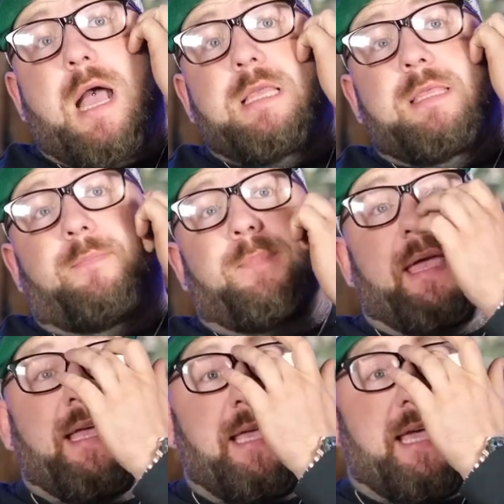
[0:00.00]
the
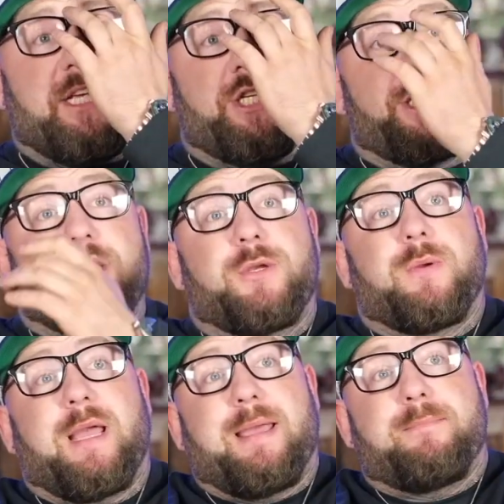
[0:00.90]
big
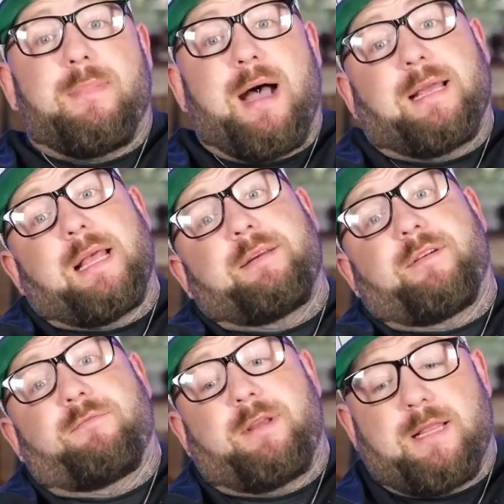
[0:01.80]
issue in my life
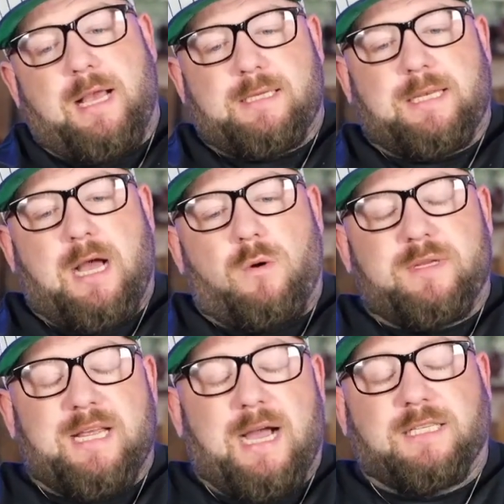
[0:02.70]
I've realised now
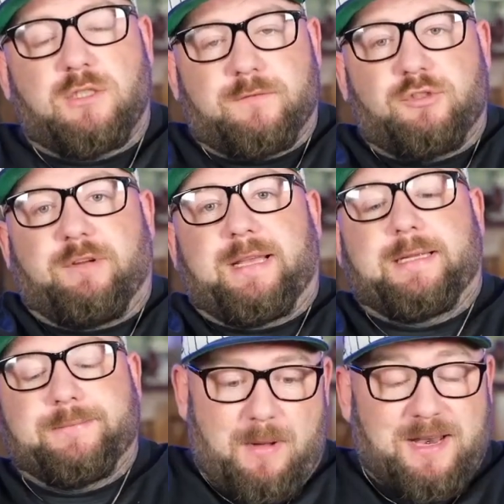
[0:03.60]
is I discovered
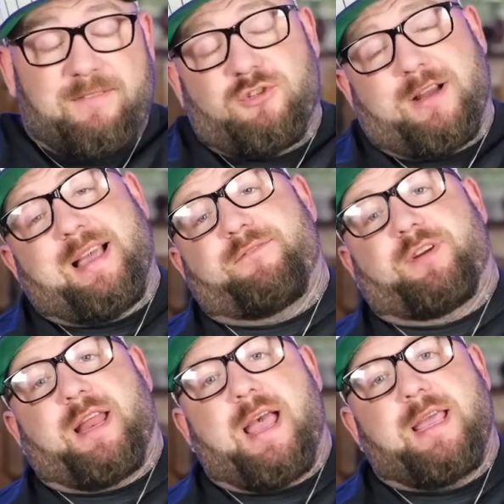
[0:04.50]
drinking. I never drank
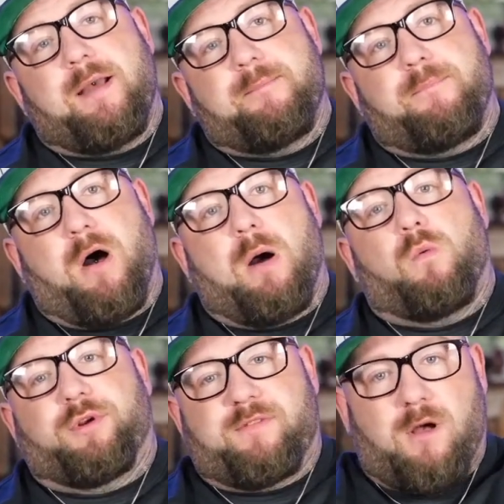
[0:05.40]
every day, but I
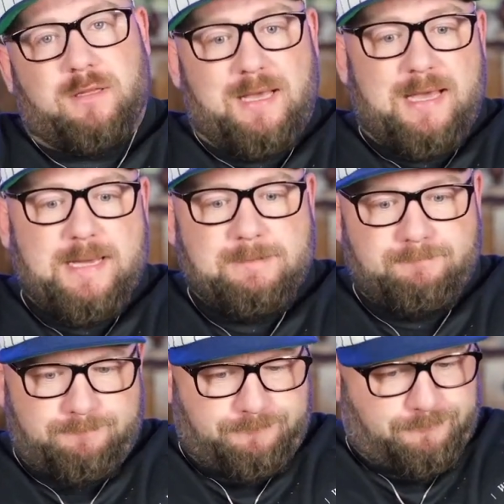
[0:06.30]
would have got there.
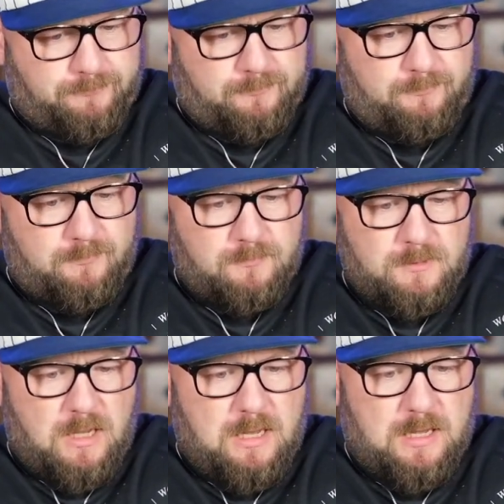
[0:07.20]

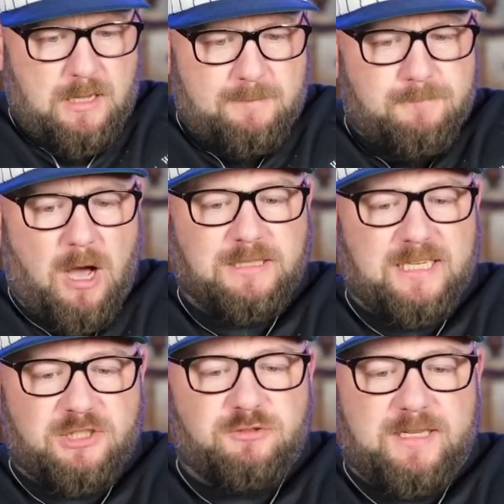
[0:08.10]
But I
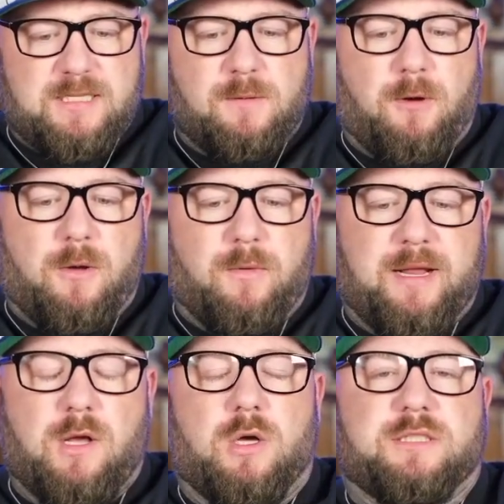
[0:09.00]
did drink to the point where
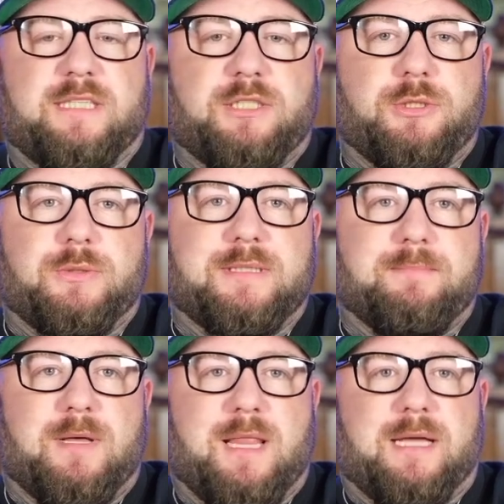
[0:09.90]
it caused issues
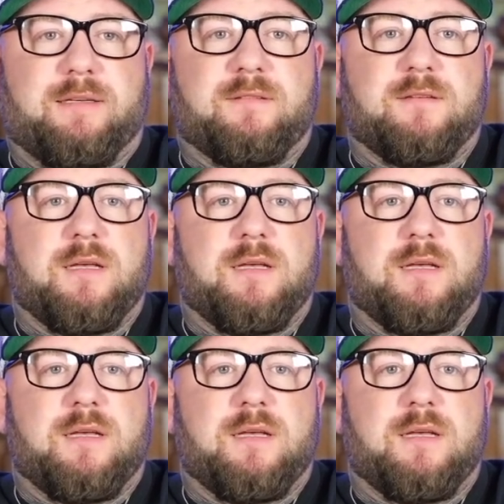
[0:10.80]
in my life.